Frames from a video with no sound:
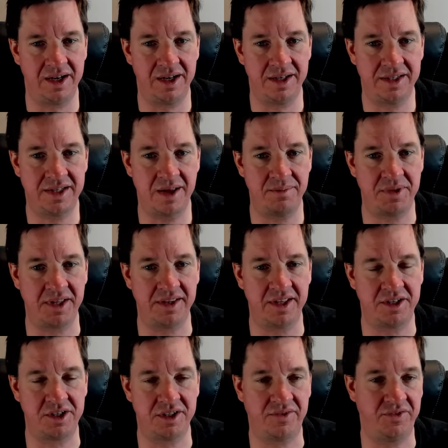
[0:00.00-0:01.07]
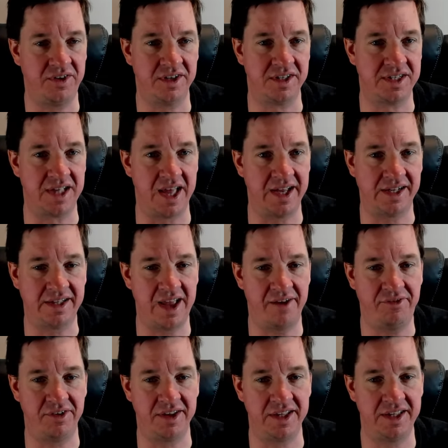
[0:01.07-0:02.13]
something that just feels like
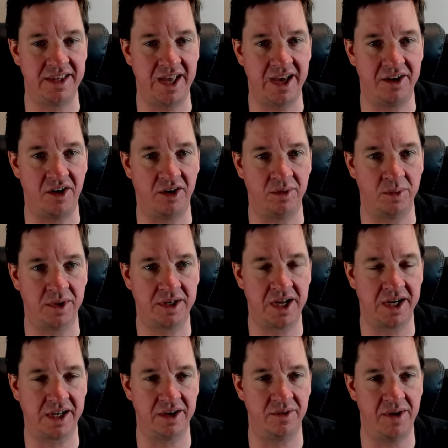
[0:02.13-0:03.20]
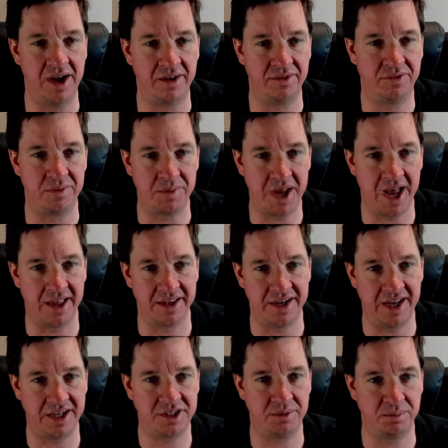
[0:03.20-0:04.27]
definitely they had artwork kicking around from
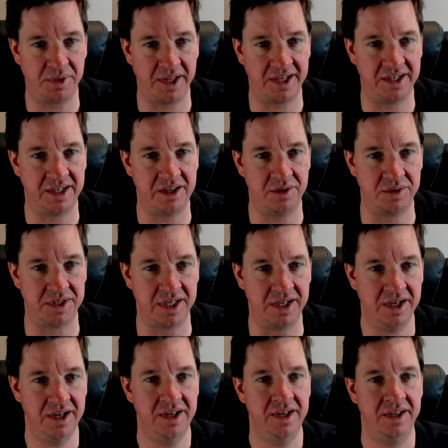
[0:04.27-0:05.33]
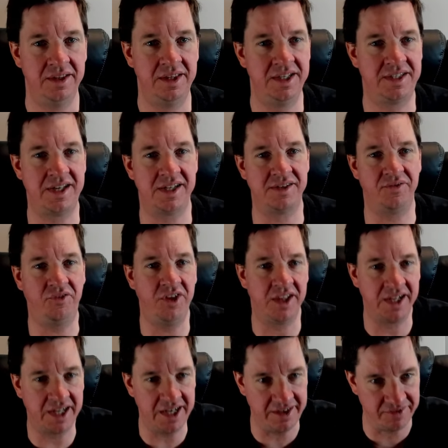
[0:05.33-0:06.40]
Kaladesh and planned to use it. This doesn't feel
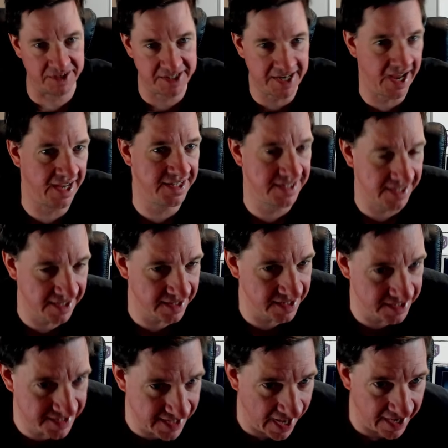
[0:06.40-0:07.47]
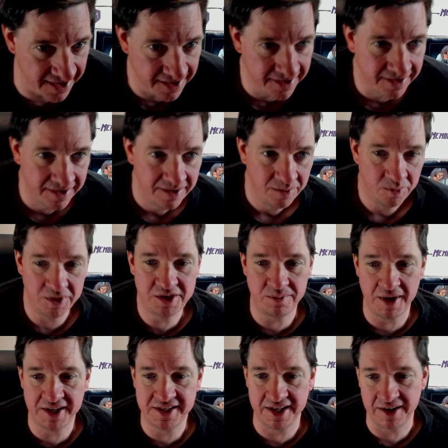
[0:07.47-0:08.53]
like it even ties into the set, which
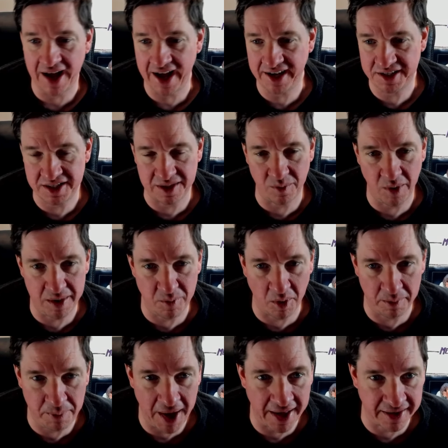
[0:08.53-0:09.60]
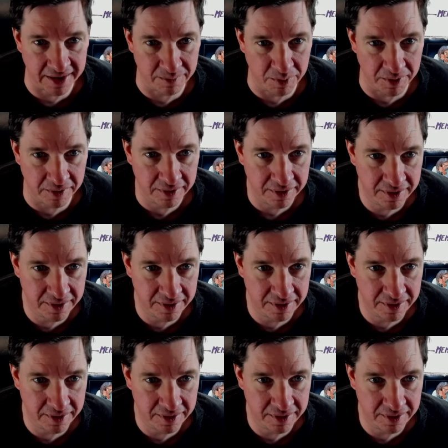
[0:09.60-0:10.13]
makes it actually way more palatable.